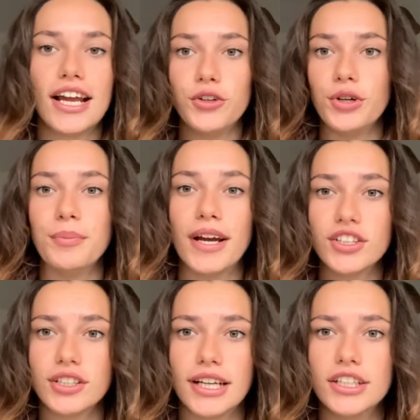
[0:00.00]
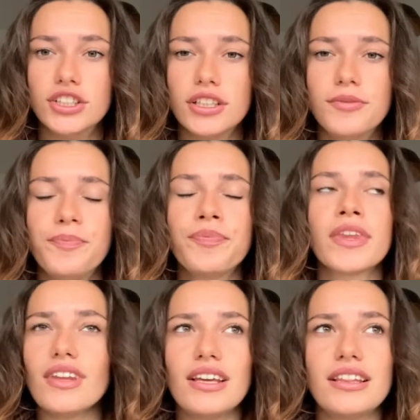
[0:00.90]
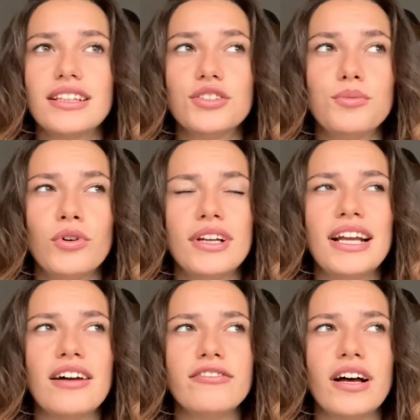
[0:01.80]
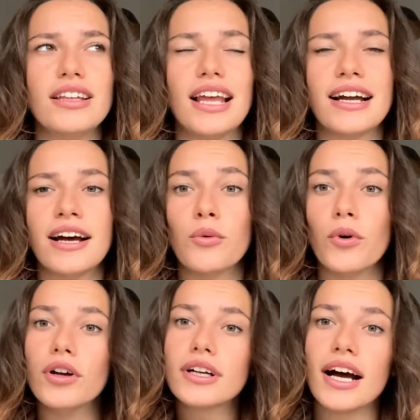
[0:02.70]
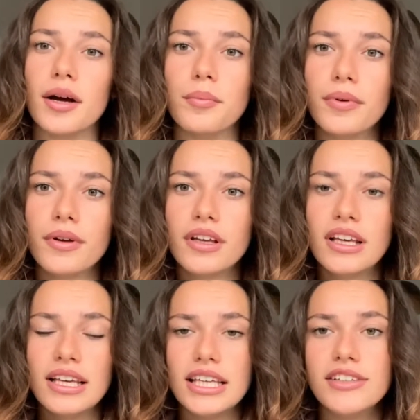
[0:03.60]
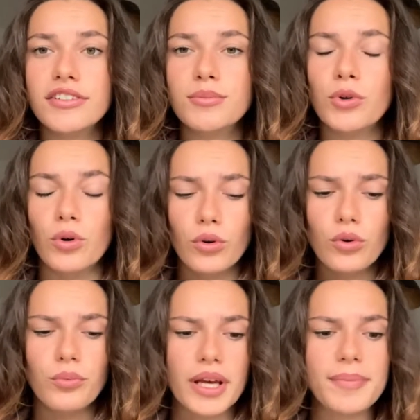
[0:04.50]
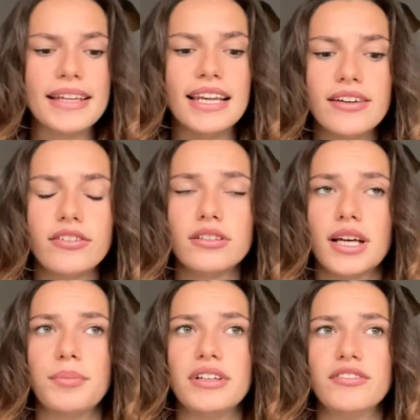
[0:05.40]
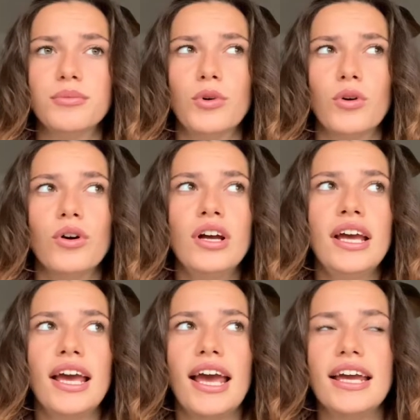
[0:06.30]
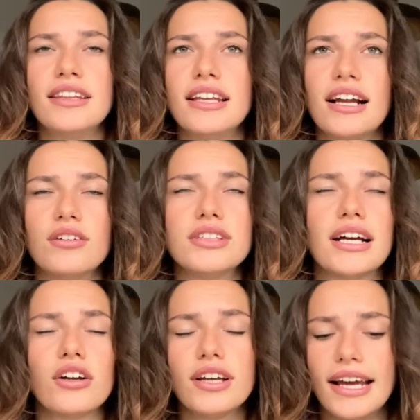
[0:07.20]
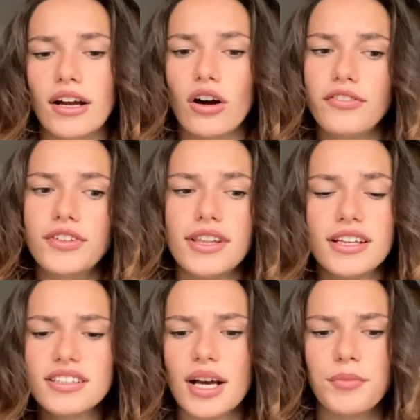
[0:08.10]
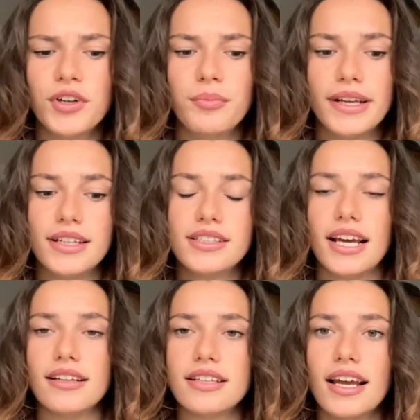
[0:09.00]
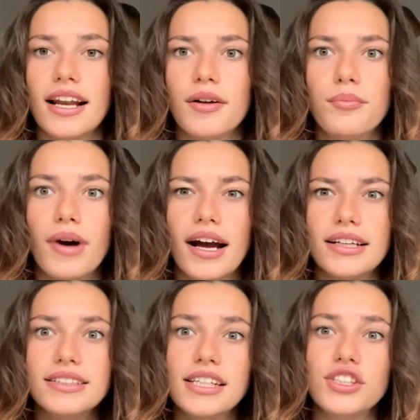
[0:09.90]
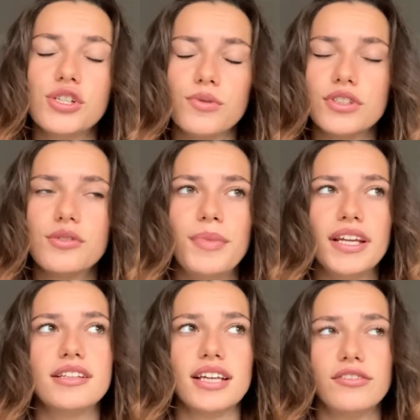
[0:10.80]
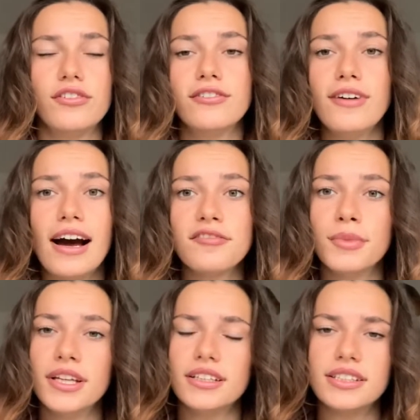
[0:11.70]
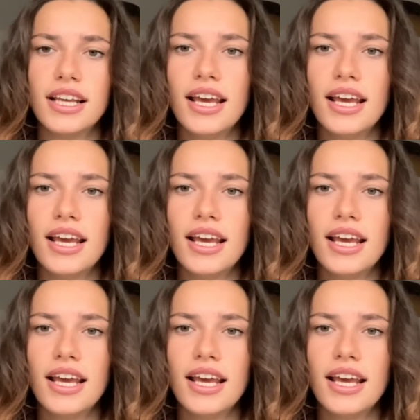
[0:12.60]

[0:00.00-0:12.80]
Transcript: imagination. This morning I felt like I woke up even more, or maybe leveled up even more. And then I was like, okay, after this I'm going to meditate. And my intention was to meditate for 5 minutes,